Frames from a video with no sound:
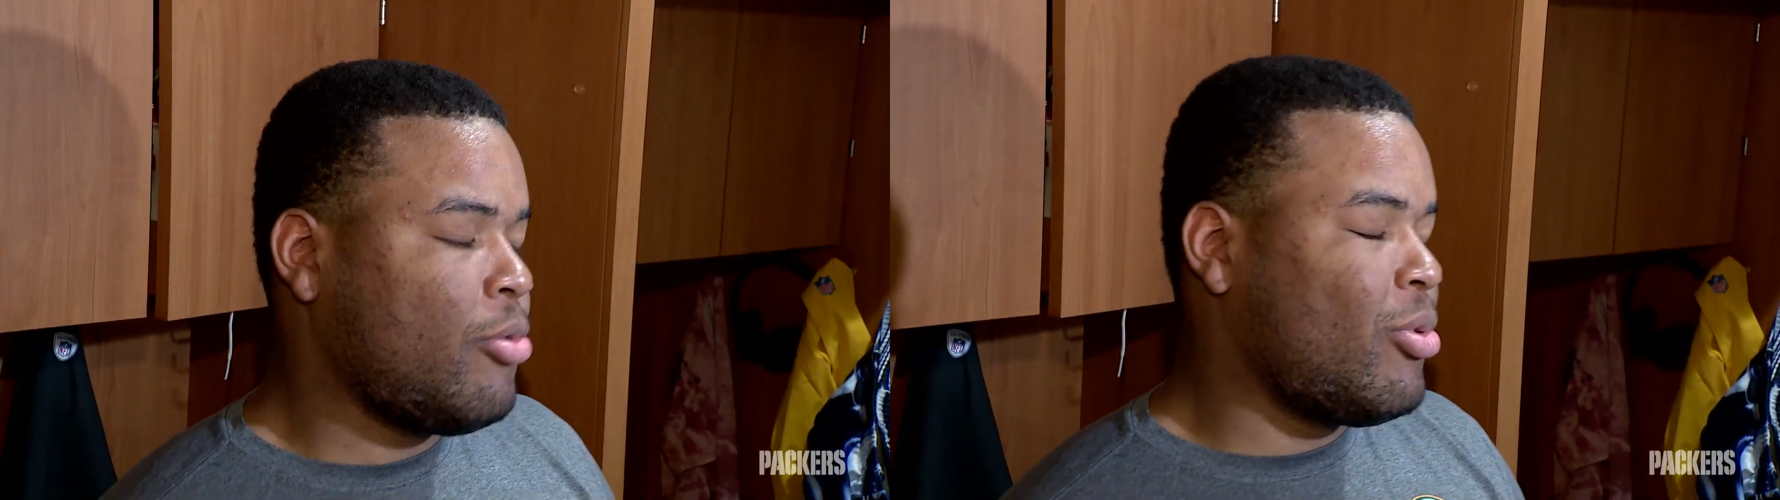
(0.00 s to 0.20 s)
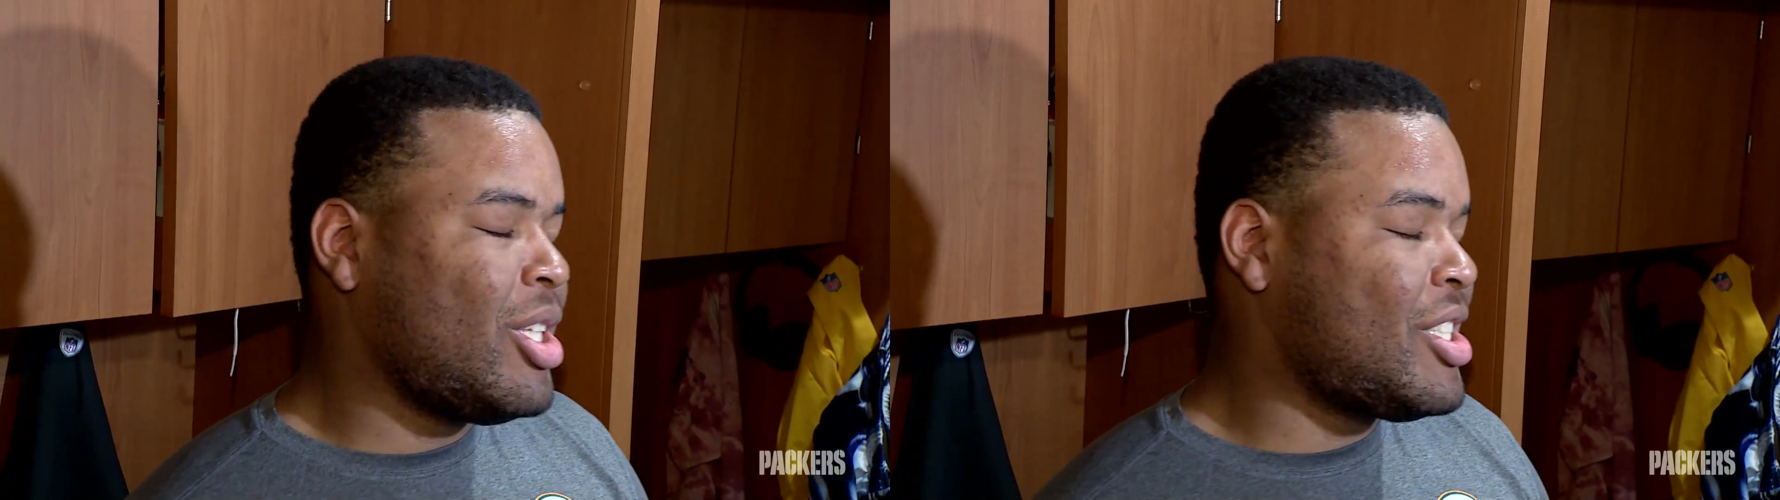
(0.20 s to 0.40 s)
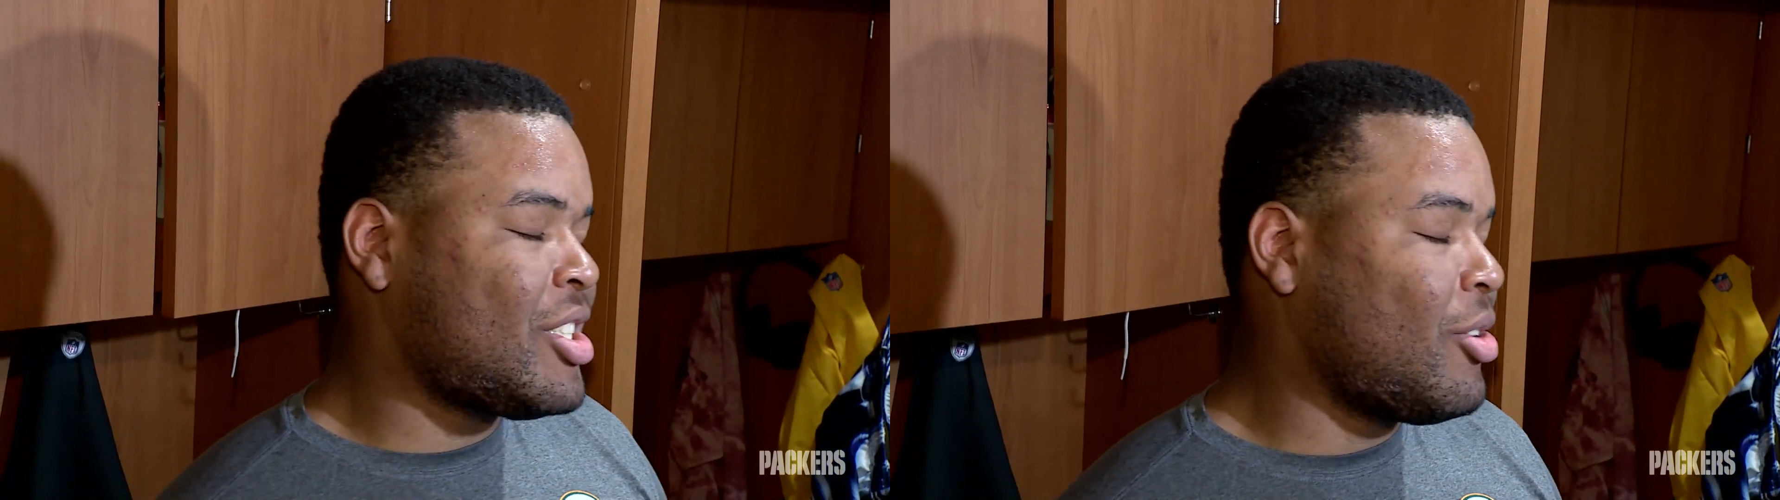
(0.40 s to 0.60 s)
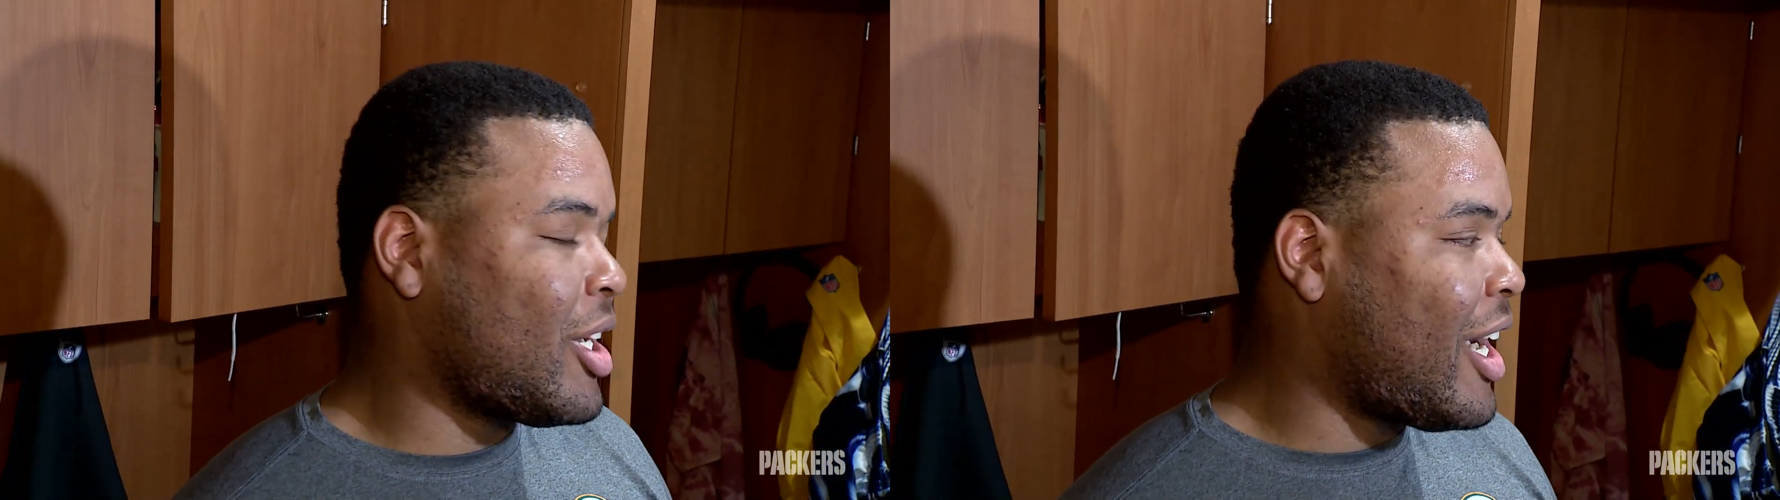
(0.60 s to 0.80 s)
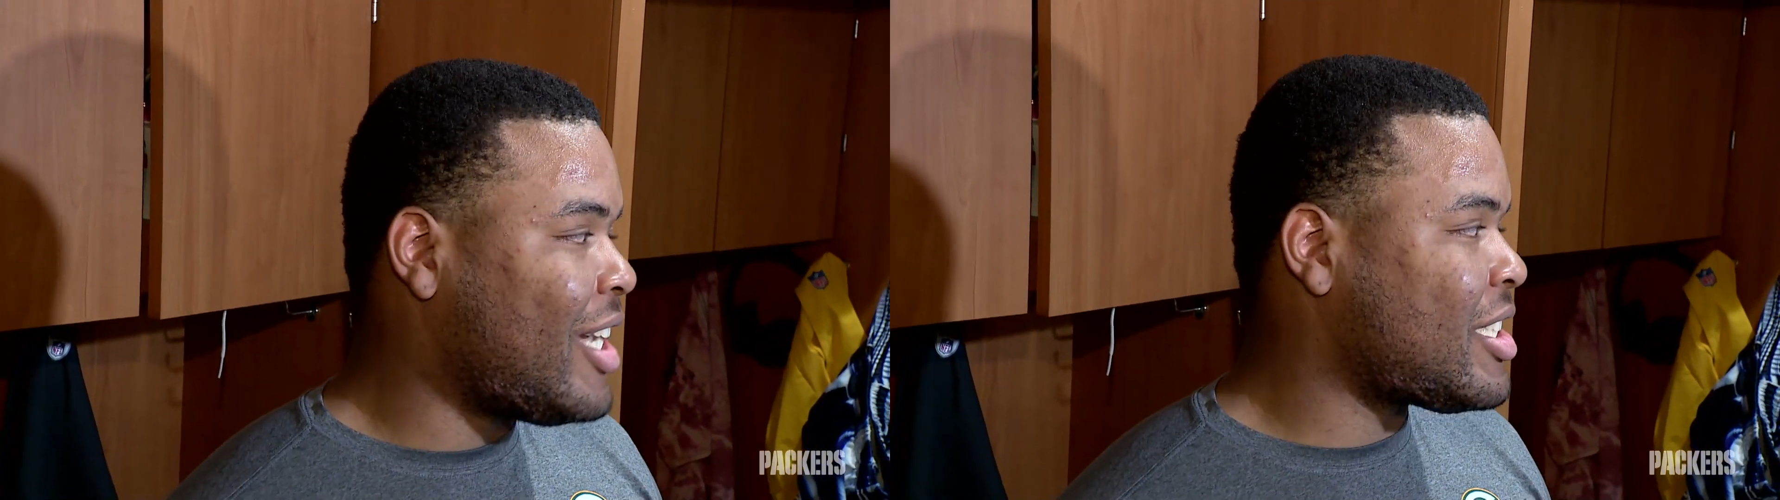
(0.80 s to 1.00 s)
You really just know
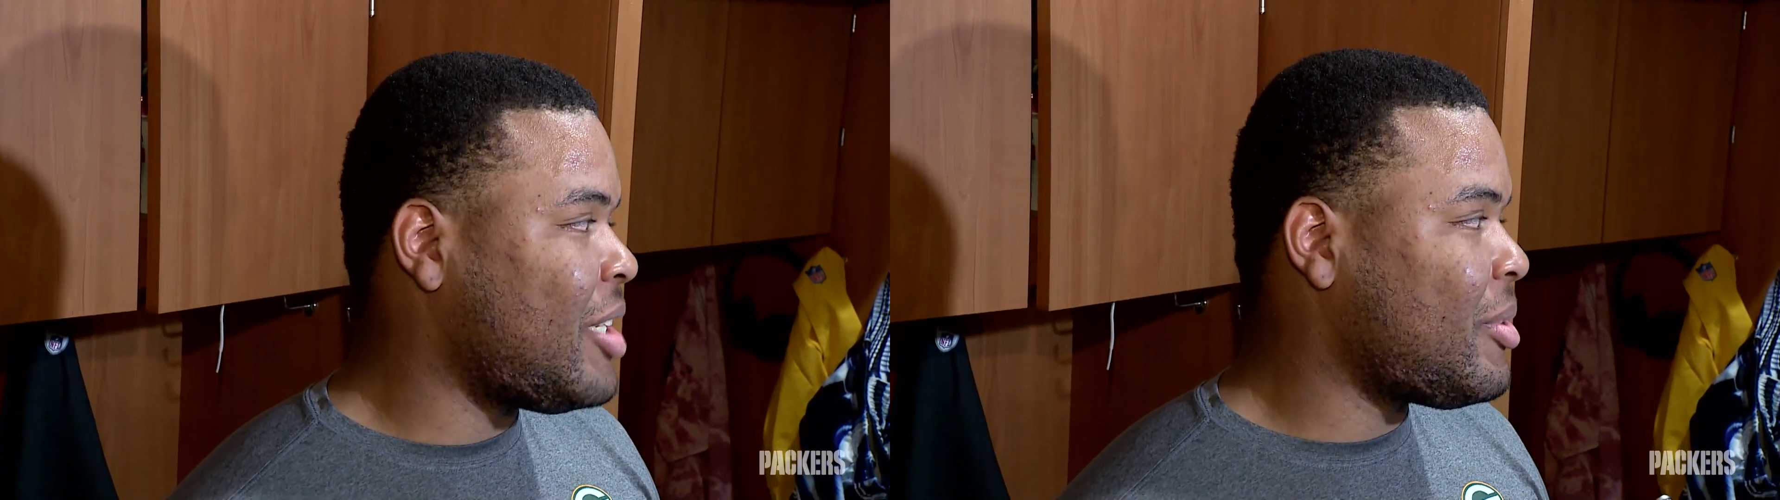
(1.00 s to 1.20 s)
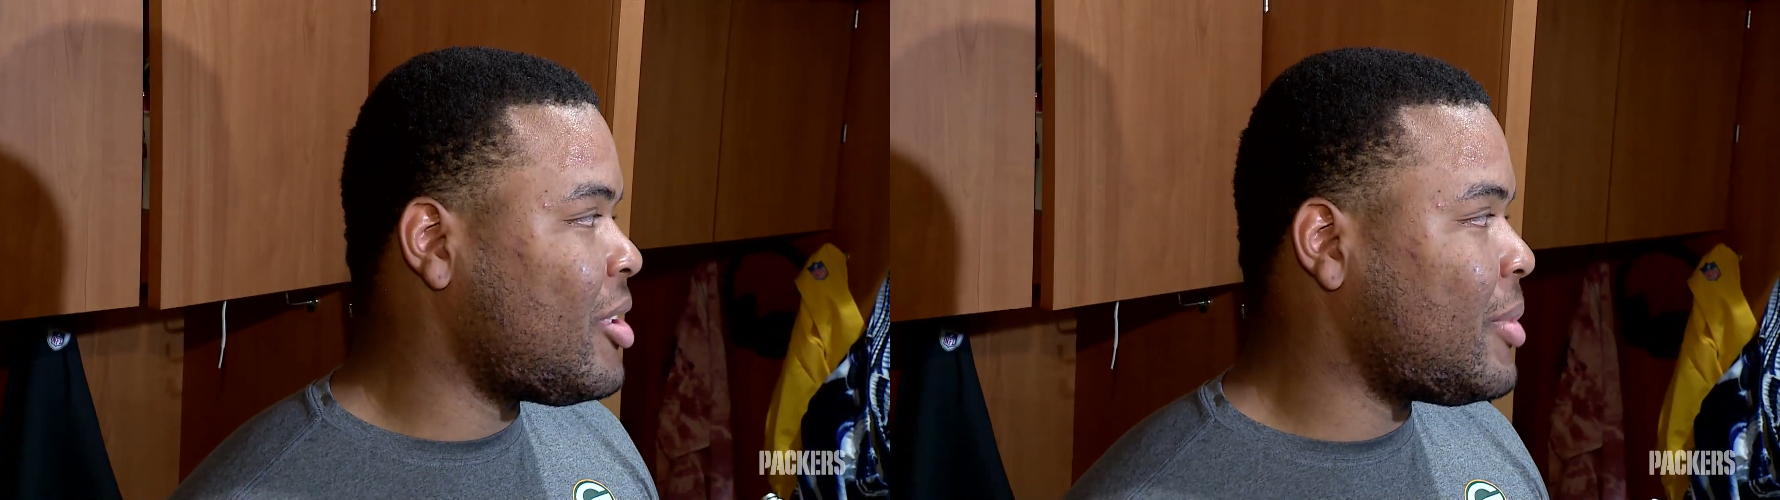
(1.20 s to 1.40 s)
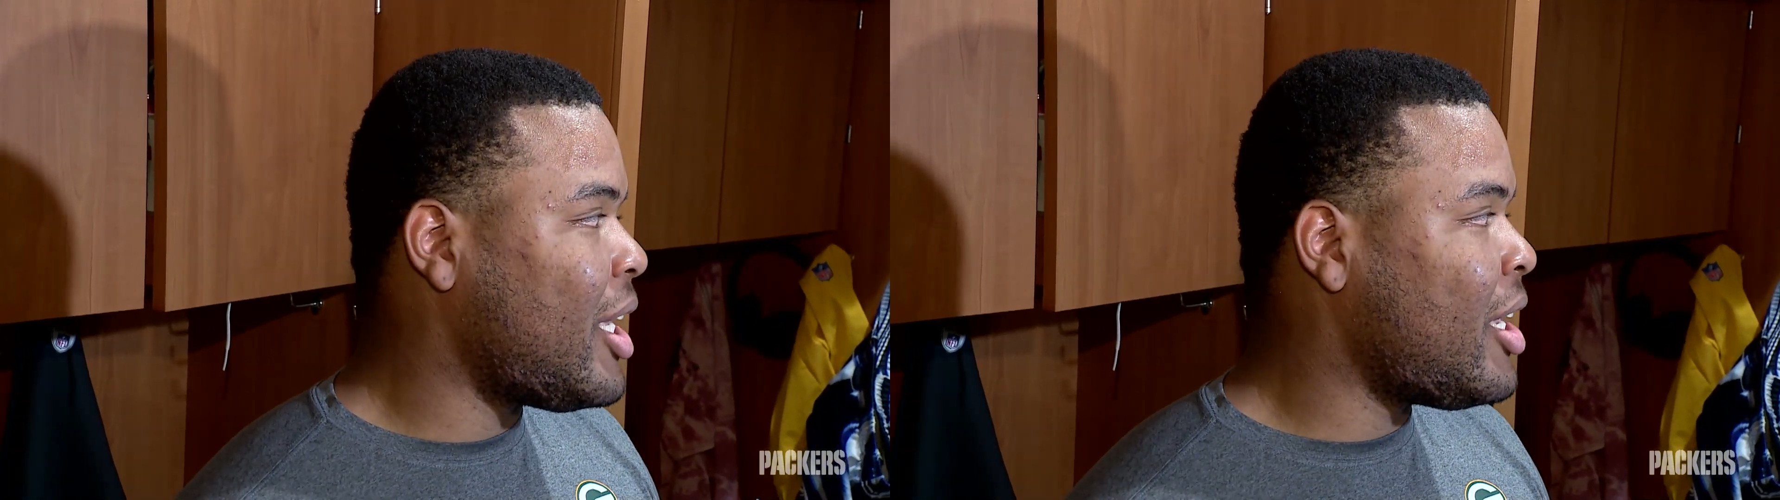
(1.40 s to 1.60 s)
the concept of the play,